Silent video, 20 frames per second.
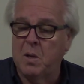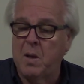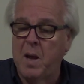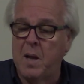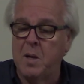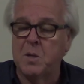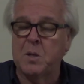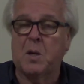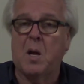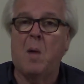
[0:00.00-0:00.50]

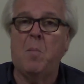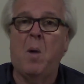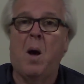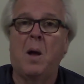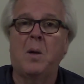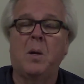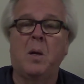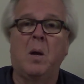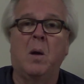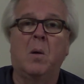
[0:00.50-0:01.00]
has come
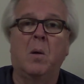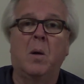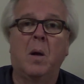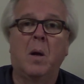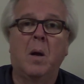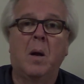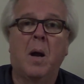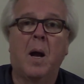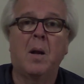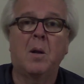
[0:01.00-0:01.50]
unto you.
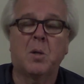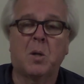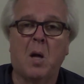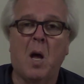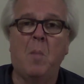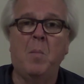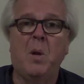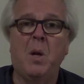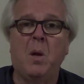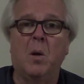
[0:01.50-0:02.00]
Right? It's
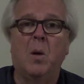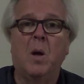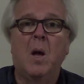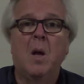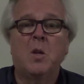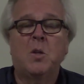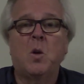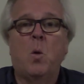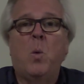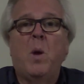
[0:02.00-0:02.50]
come to you.
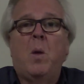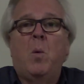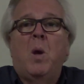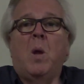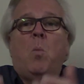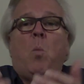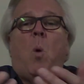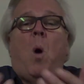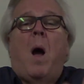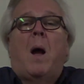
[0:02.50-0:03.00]
So we
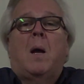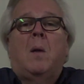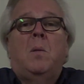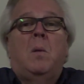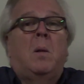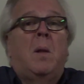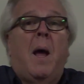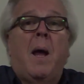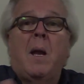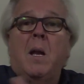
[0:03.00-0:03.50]
can walk in
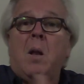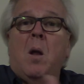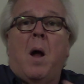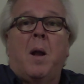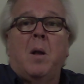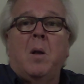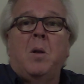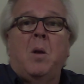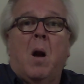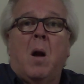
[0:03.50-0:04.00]
the light,
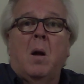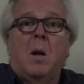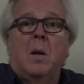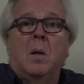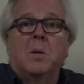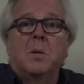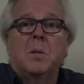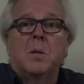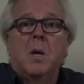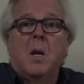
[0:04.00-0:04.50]
not in
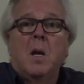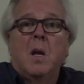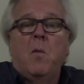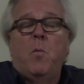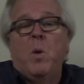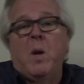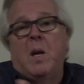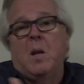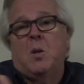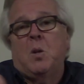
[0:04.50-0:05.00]
darkness. If
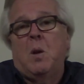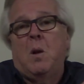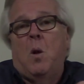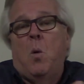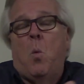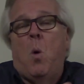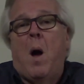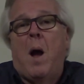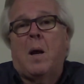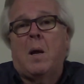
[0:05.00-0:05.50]
we continue
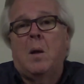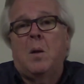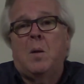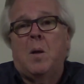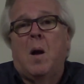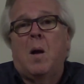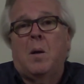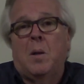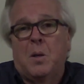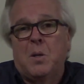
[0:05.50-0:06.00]
to walk in
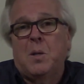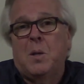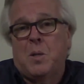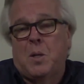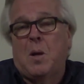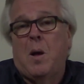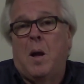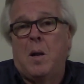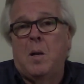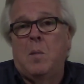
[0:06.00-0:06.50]
darkness, it's
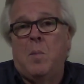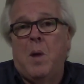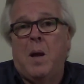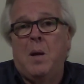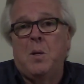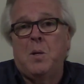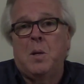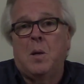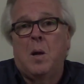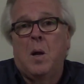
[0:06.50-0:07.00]

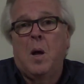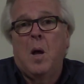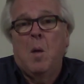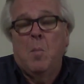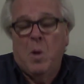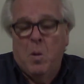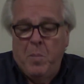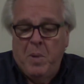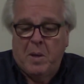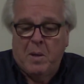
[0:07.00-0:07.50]
condemnation.
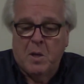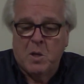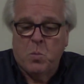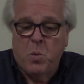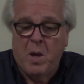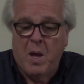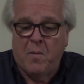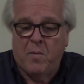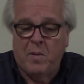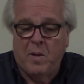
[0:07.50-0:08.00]
But because
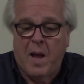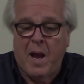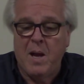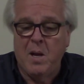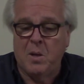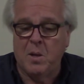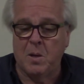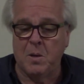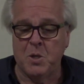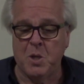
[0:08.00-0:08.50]
we have
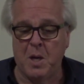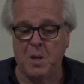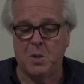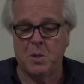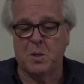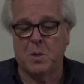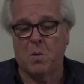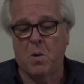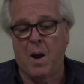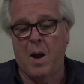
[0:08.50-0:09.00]
light in
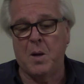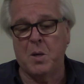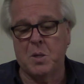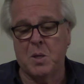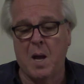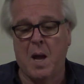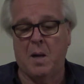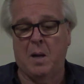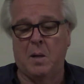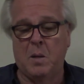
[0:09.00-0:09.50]
Jesus
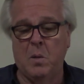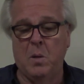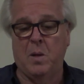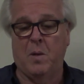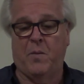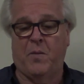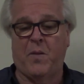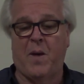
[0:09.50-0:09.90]
Christ, hallelujah,